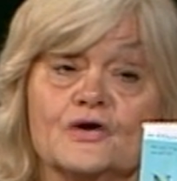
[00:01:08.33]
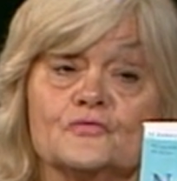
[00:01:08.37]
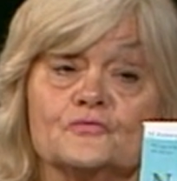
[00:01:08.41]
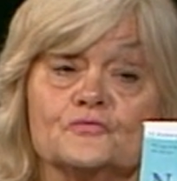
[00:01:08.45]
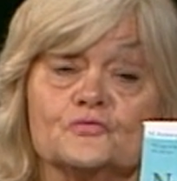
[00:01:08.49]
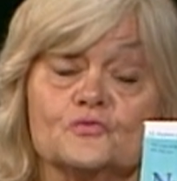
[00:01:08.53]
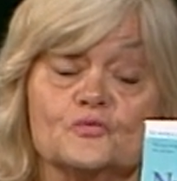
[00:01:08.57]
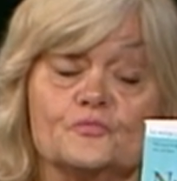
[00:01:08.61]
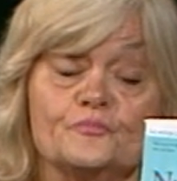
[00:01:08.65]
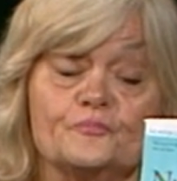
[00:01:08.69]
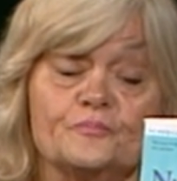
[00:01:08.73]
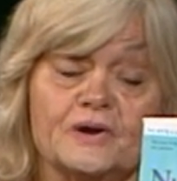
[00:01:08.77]

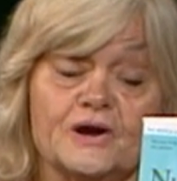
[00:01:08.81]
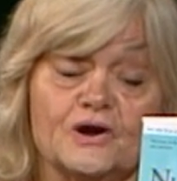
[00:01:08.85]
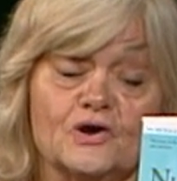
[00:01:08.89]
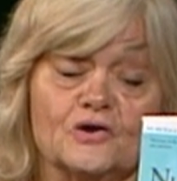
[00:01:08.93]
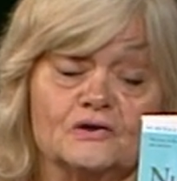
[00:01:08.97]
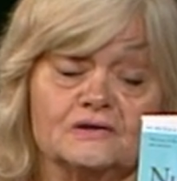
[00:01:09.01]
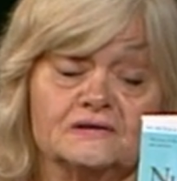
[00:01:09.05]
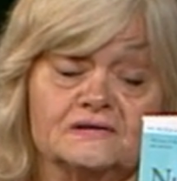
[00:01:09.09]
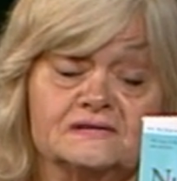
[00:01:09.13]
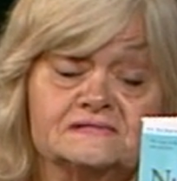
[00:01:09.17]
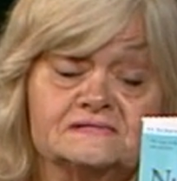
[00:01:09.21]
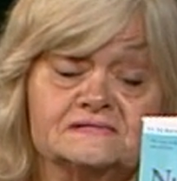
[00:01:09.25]
through
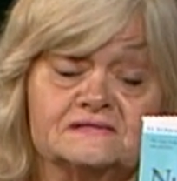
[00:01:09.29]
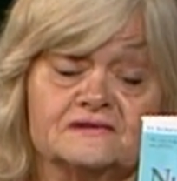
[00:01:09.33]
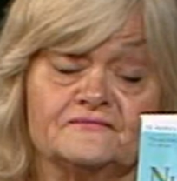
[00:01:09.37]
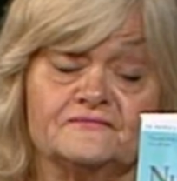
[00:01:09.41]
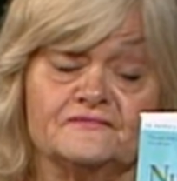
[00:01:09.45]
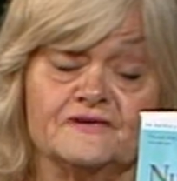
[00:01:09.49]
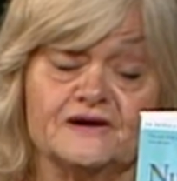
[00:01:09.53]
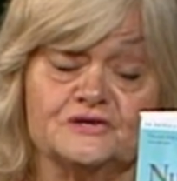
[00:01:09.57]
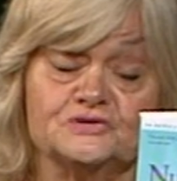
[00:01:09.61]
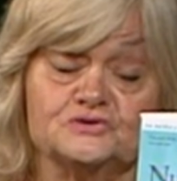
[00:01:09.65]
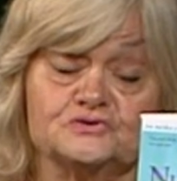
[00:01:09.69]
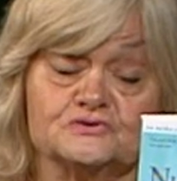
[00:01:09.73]
perilous
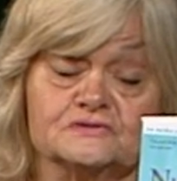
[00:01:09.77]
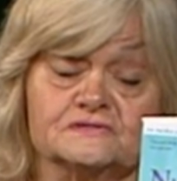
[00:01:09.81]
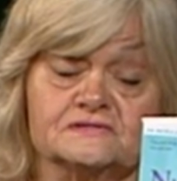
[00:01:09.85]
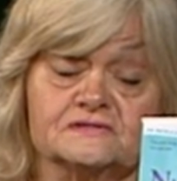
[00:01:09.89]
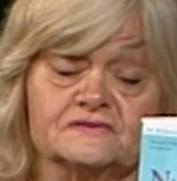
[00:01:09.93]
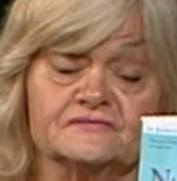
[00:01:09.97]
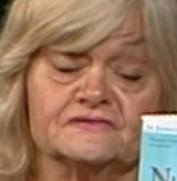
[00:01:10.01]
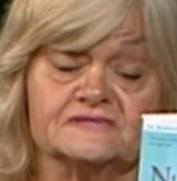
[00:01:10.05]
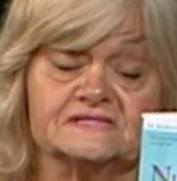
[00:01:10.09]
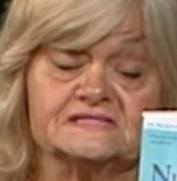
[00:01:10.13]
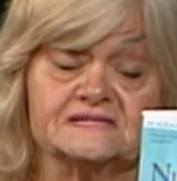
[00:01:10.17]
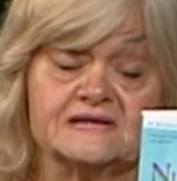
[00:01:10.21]
adventures
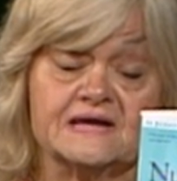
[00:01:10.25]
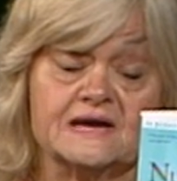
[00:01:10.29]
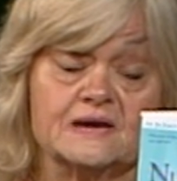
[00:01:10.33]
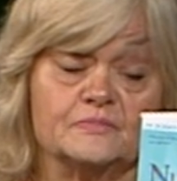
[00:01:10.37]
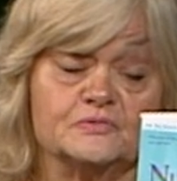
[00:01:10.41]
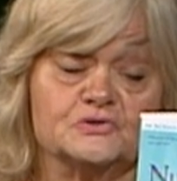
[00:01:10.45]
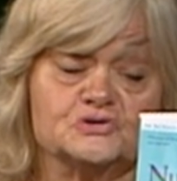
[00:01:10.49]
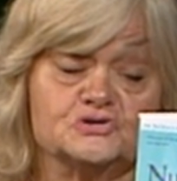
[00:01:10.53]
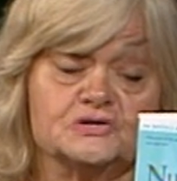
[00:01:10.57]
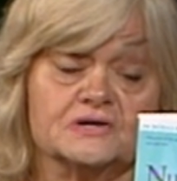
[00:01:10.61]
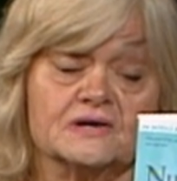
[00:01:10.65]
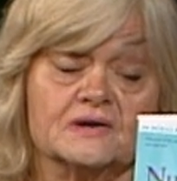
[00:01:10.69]
of
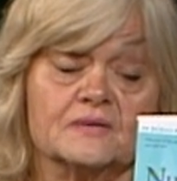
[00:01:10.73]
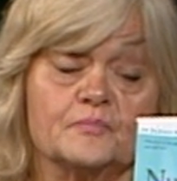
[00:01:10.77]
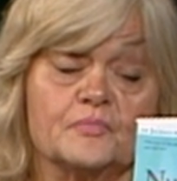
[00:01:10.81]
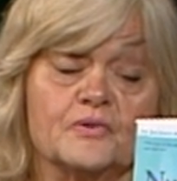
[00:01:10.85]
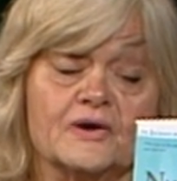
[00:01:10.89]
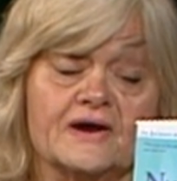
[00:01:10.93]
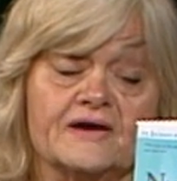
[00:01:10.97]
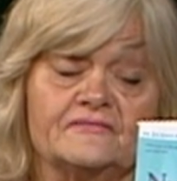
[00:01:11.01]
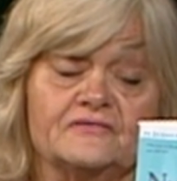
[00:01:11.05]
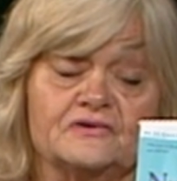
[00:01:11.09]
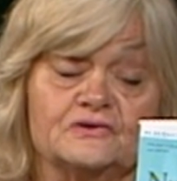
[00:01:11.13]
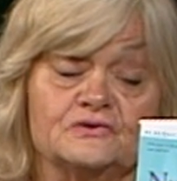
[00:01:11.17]
establishing a
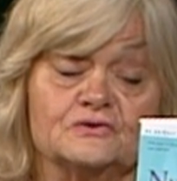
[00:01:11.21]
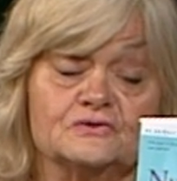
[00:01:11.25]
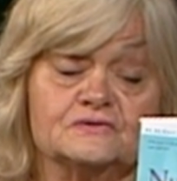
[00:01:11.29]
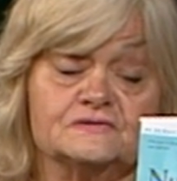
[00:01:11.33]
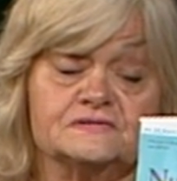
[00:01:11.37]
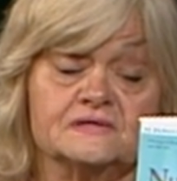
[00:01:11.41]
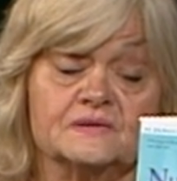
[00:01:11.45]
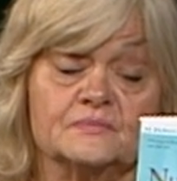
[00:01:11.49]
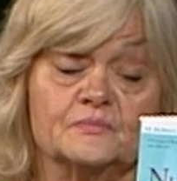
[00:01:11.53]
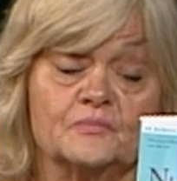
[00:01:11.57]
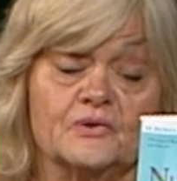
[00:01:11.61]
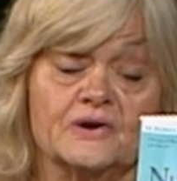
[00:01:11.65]
private
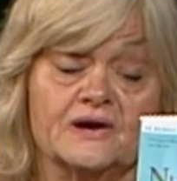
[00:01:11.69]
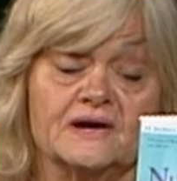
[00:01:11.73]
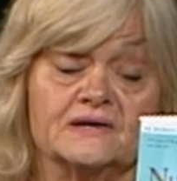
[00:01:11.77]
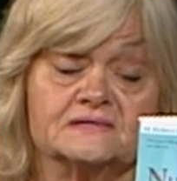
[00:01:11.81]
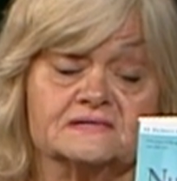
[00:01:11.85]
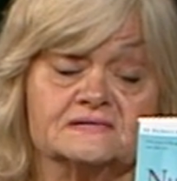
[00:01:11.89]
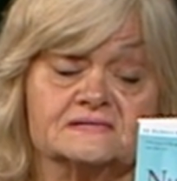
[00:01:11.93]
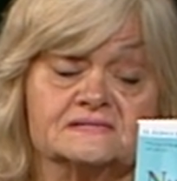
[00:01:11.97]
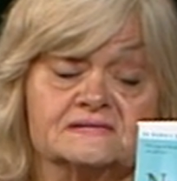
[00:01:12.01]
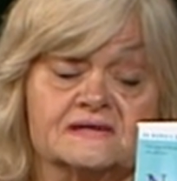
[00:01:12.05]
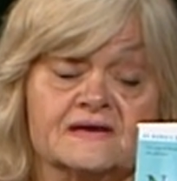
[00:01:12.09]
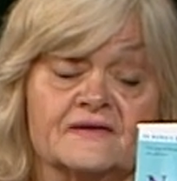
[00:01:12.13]
nursing
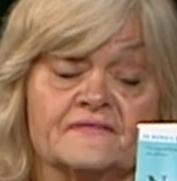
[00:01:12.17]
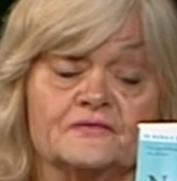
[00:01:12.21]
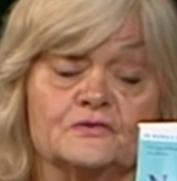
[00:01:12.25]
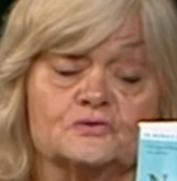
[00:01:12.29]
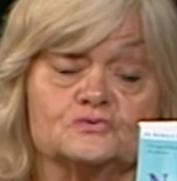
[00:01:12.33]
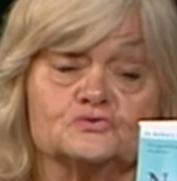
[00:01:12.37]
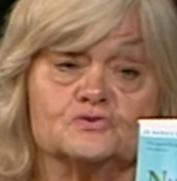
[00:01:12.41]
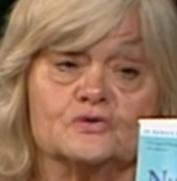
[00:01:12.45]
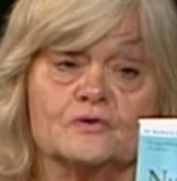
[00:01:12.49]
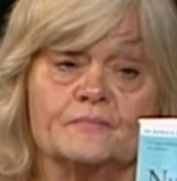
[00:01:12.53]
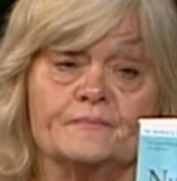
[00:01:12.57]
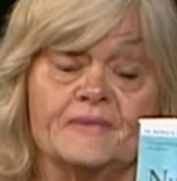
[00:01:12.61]
practice and the
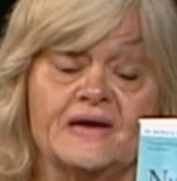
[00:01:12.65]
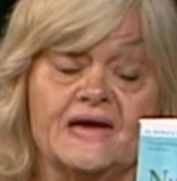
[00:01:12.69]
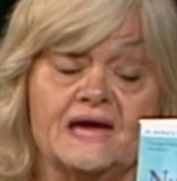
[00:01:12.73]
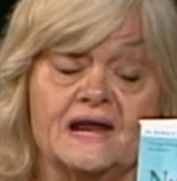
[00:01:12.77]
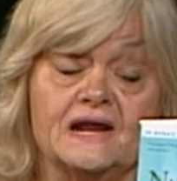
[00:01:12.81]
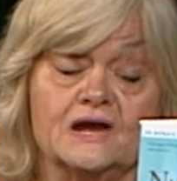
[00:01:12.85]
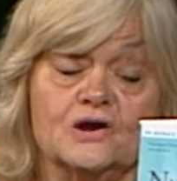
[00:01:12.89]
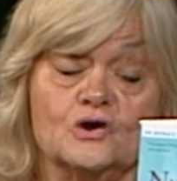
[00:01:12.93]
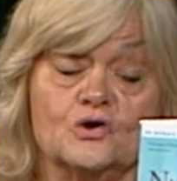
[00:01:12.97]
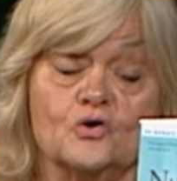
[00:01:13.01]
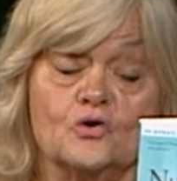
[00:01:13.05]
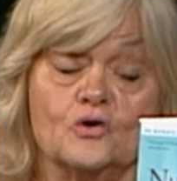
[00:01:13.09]

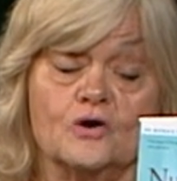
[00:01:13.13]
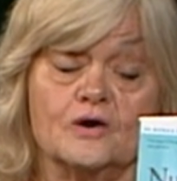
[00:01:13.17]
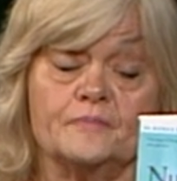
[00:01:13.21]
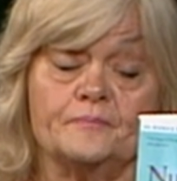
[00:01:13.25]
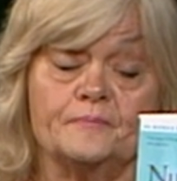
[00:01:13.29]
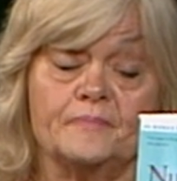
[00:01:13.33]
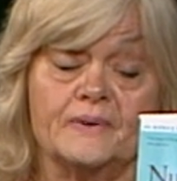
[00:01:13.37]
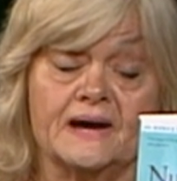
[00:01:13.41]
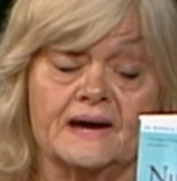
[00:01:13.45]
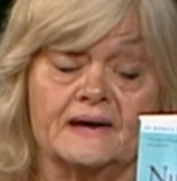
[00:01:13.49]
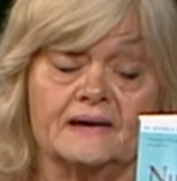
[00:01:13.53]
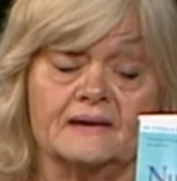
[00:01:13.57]
dramatic
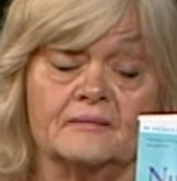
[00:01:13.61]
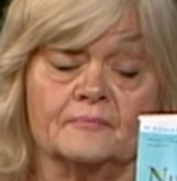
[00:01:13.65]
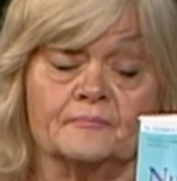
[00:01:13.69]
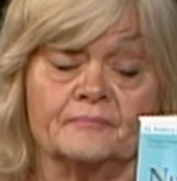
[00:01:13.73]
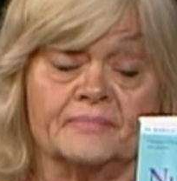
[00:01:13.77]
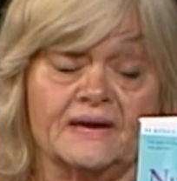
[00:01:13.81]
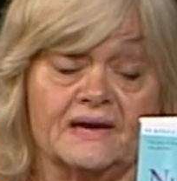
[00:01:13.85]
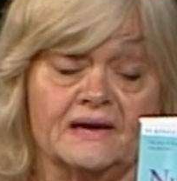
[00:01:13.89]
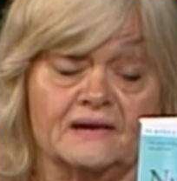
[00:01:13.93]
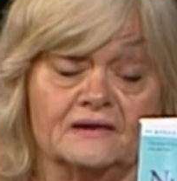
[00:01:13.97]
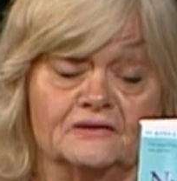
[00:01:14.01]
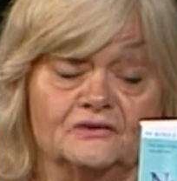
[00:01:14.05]
court
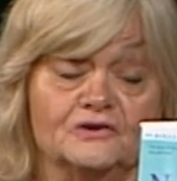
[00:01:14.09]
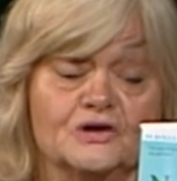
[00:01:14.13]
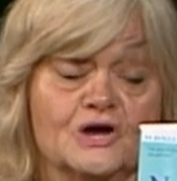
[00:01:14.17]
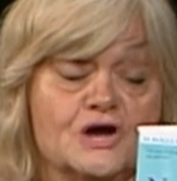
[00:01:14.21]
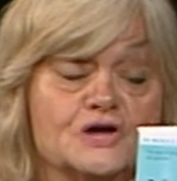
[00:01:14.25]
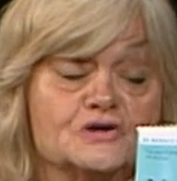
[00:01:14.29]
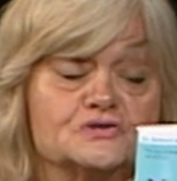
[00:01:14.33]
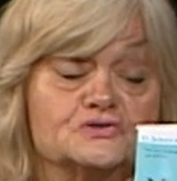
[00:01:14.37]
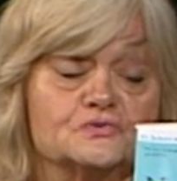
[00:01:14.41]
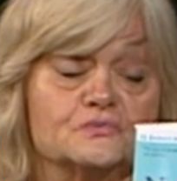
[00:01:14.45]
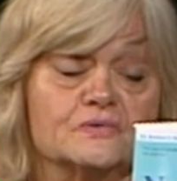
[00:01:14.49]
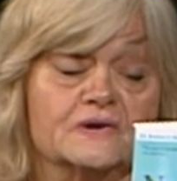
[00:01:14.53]
battle
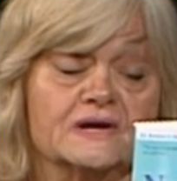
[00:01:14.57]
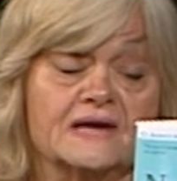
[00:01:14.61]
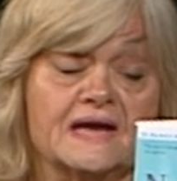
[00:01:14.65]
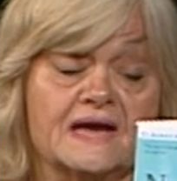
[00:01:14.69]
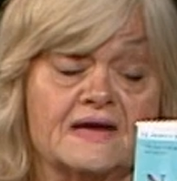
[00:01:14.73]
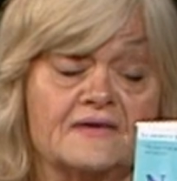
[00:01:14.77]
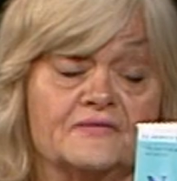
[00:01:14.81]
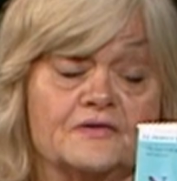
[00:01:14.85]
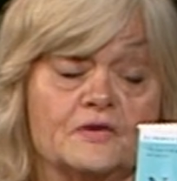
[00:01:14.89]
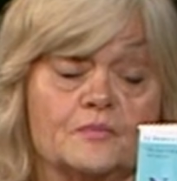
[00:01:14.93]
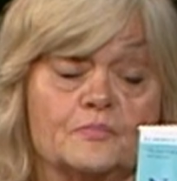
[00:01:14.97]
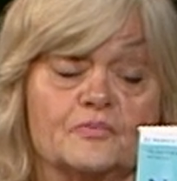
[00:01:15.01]
to
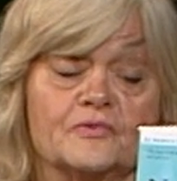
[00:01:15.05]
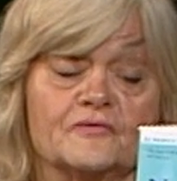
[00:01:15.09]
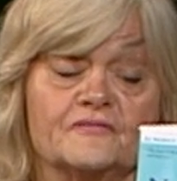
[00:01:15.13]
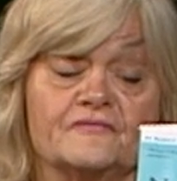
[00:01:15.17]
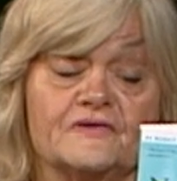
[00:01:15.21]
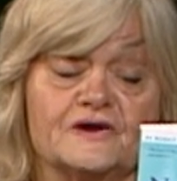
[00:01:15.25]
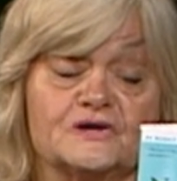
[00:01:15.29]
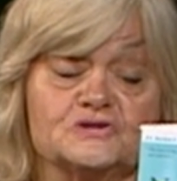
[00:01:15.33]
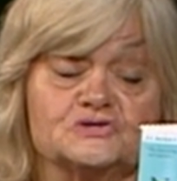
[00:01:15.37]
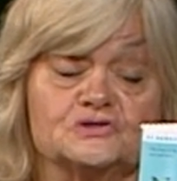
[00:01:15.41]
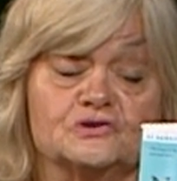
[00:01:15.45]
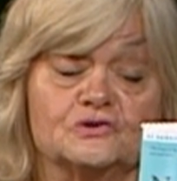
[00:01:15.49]
regain their
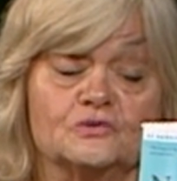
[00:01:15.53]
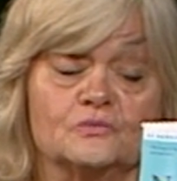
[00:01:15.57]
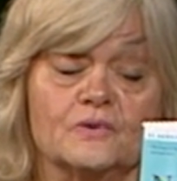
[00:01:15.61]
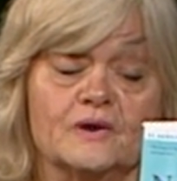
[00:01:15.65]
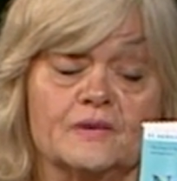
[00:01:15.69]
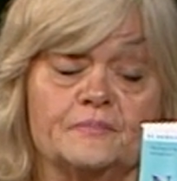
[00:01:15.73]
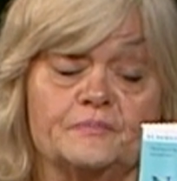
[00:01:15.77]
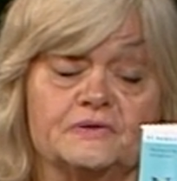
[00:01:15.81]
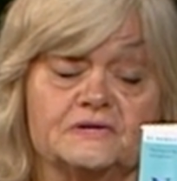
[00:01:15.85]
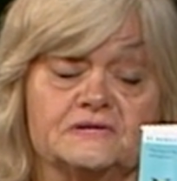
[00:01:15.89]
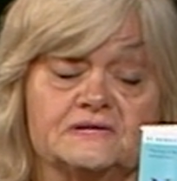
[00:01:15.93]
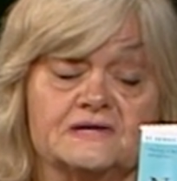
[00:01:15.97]
professional
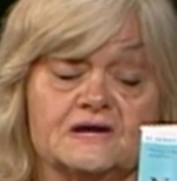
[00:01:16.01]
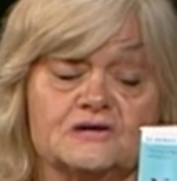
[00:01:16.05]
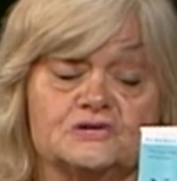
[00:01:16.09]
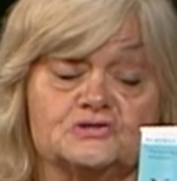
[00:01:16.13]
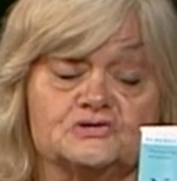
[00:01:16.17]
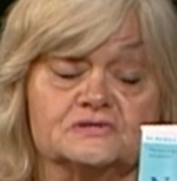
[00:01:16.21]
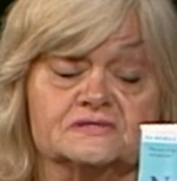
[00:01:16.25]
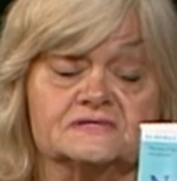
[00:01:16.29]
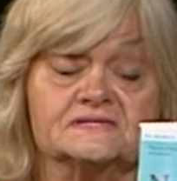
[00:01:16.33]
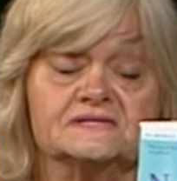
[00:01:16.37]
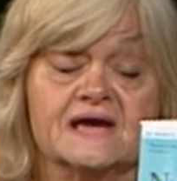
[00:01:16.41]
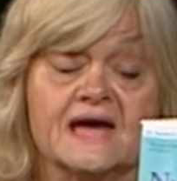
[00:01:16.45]

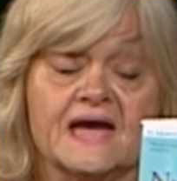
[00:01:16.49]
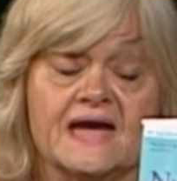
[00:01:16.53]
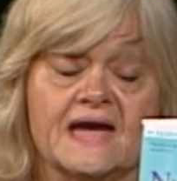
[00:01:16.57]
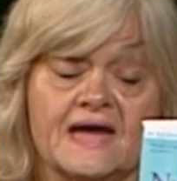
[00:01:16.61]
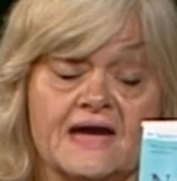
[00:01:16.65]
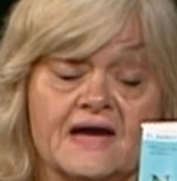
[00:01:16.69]
reputations